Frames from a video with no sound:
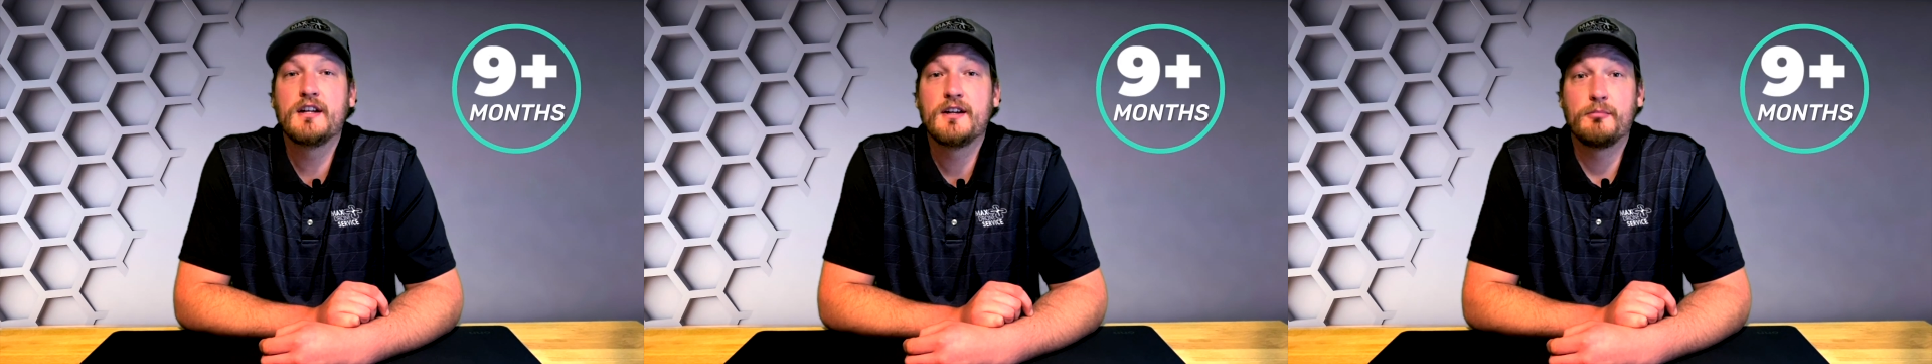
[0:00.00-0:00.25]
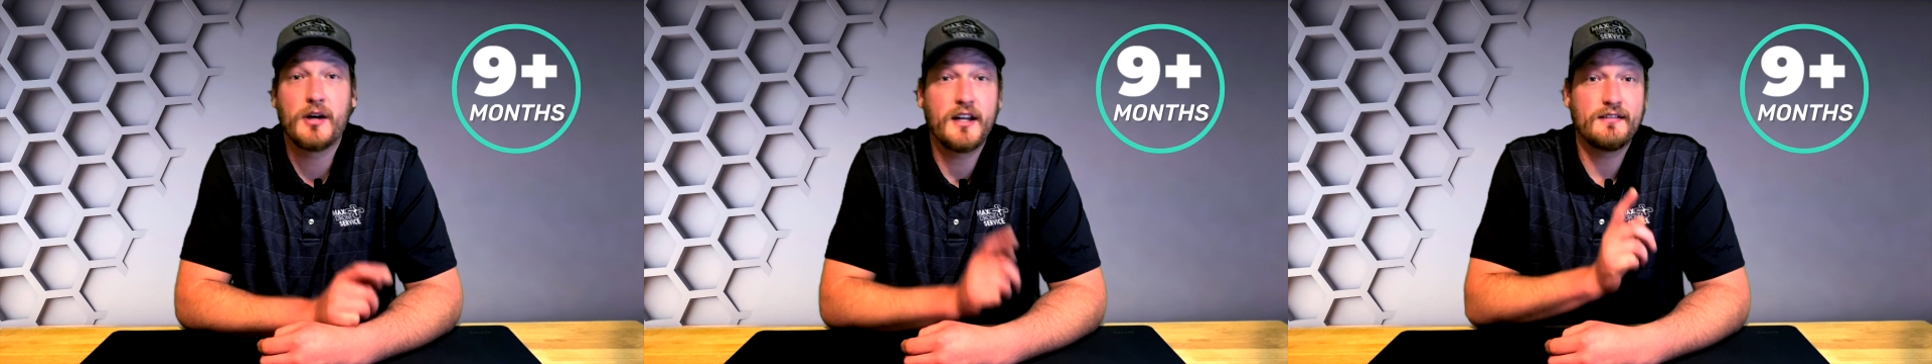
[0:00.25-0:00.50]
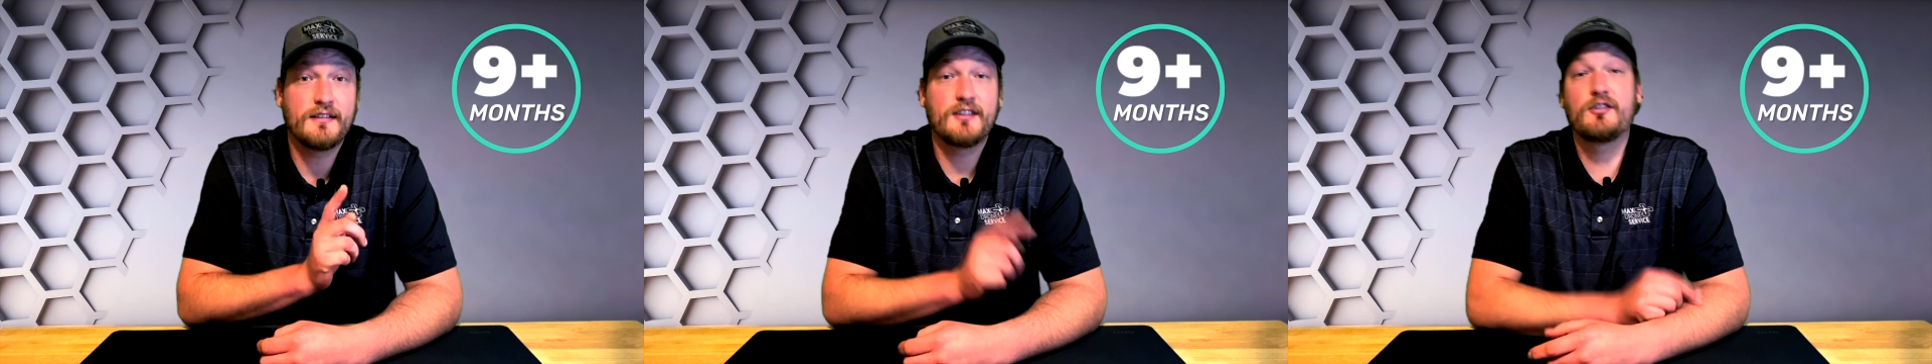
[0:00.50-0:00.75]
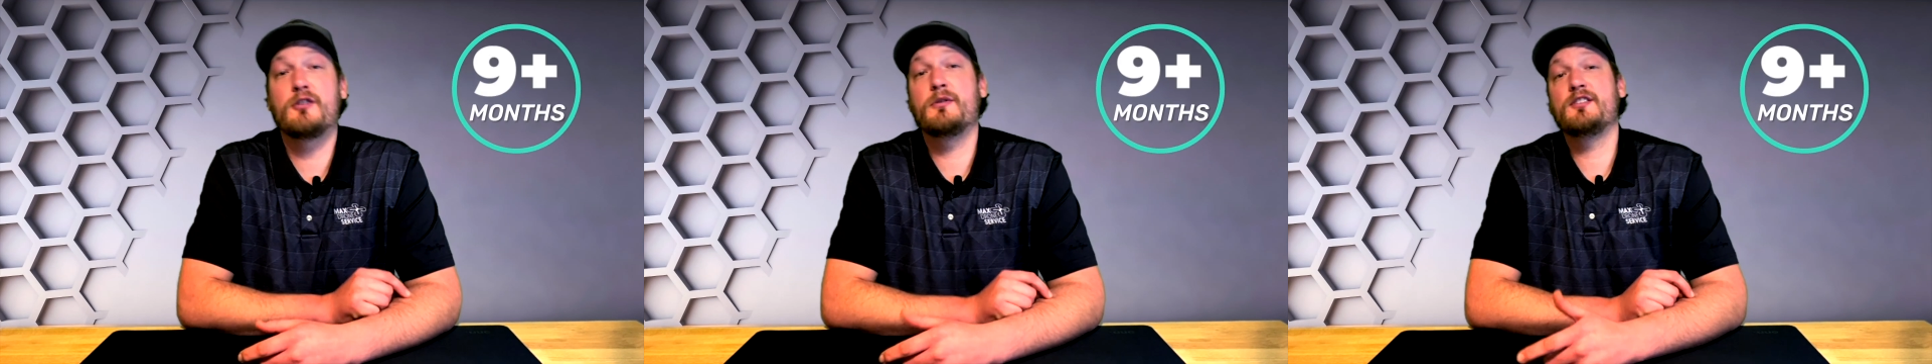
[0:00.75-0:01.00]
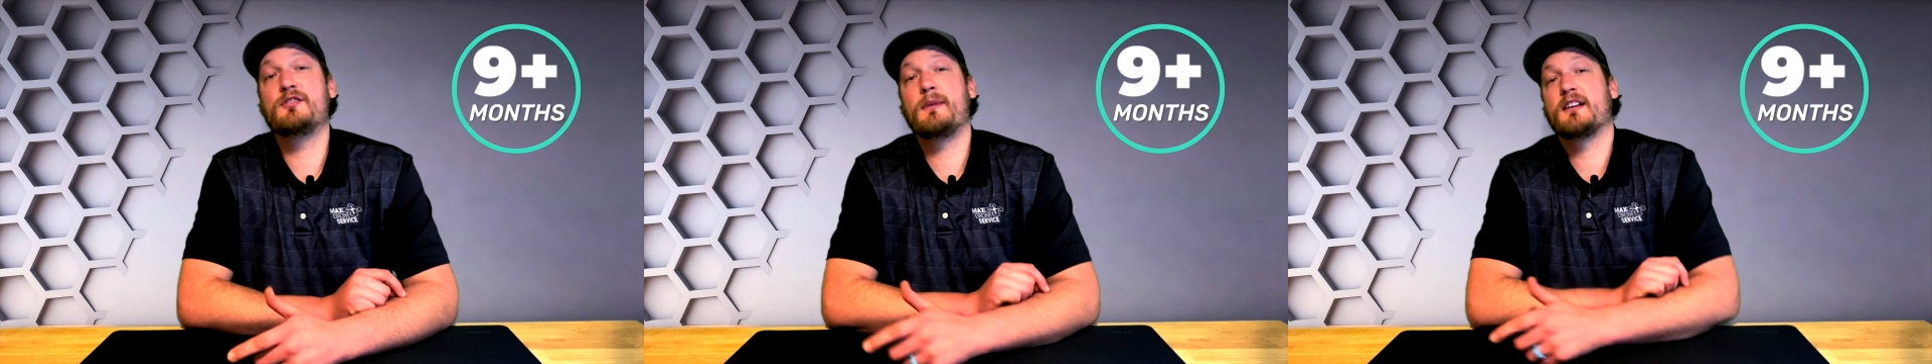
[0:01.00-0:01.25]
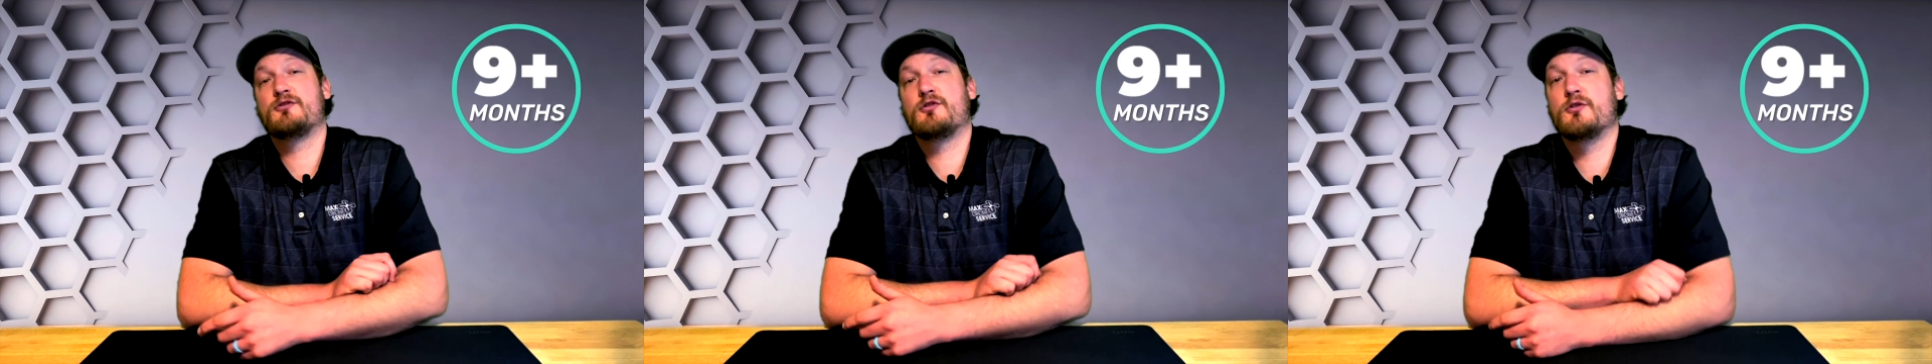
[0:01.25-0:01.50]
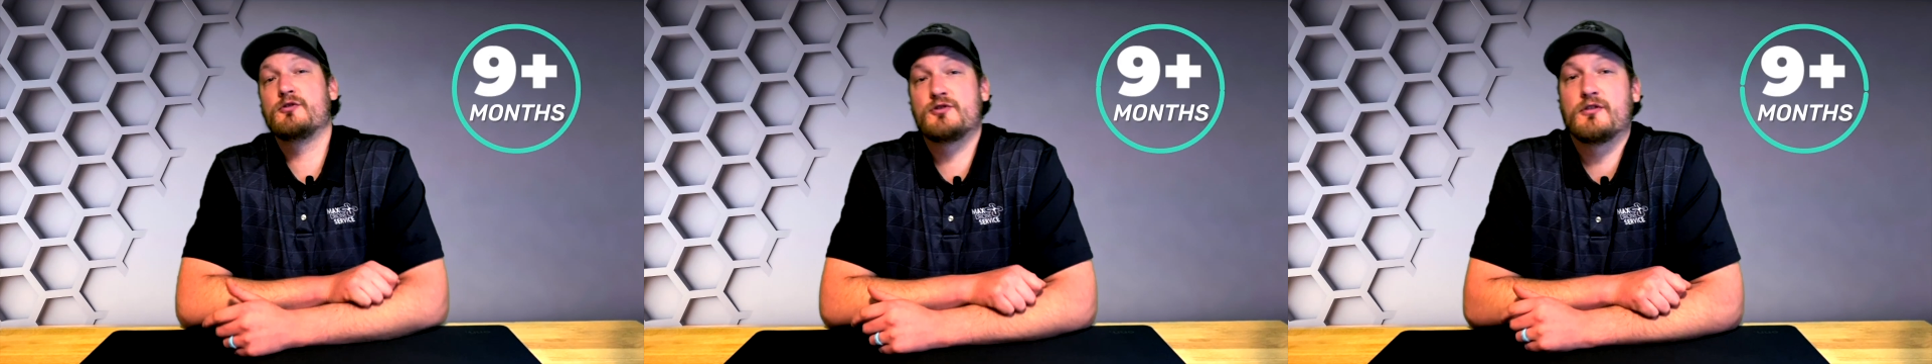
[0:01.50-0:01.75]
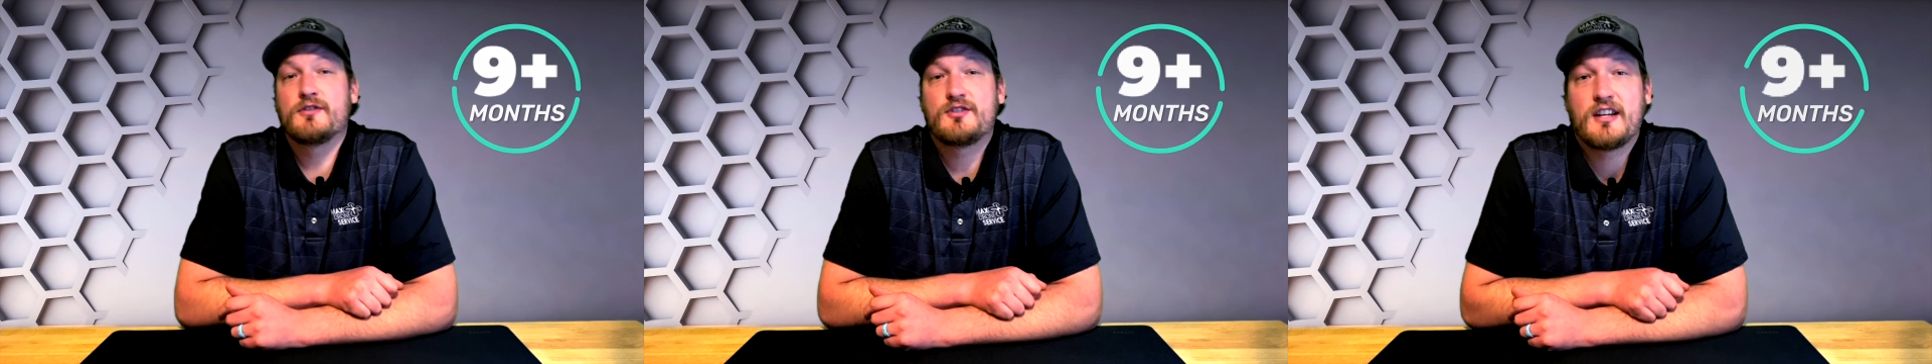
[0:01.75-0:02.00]
But as always, Max Drone
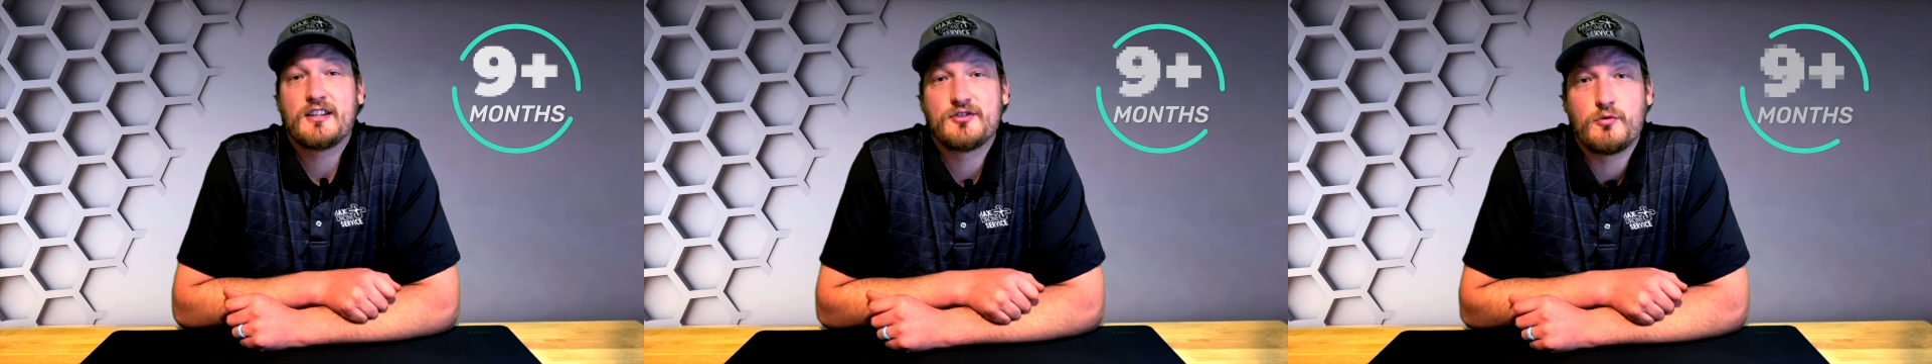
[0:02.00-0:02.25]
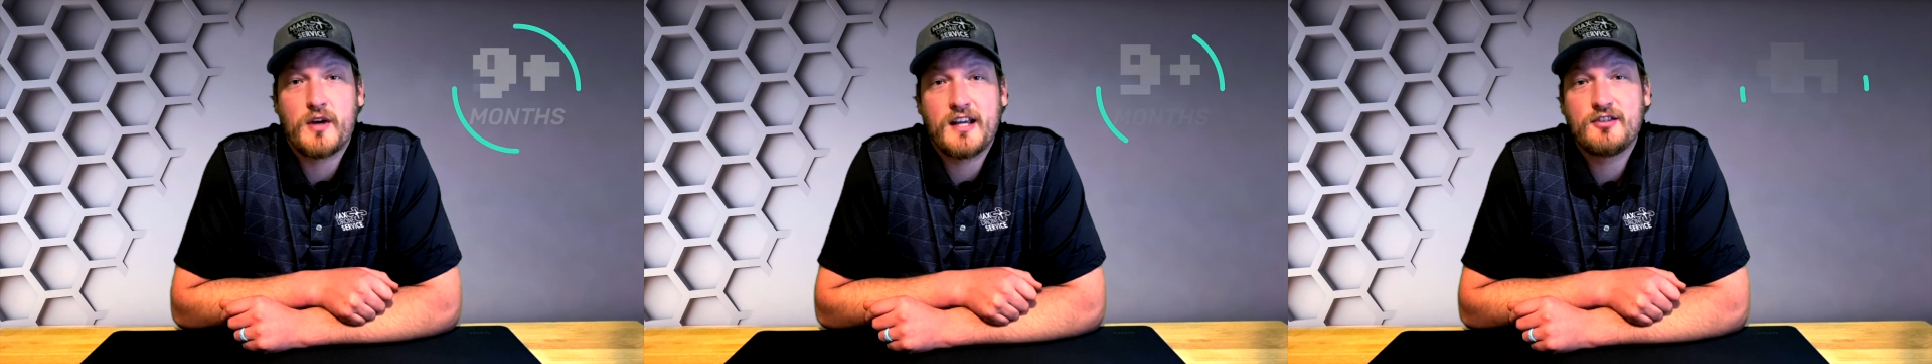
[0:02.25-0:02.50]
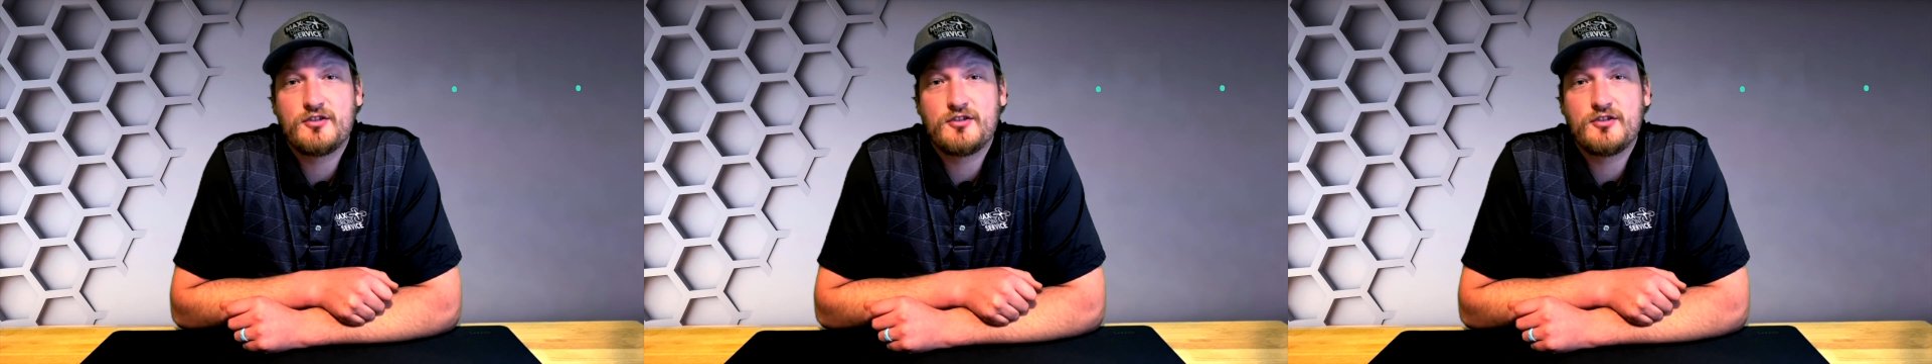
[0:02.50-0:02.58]
Service has a way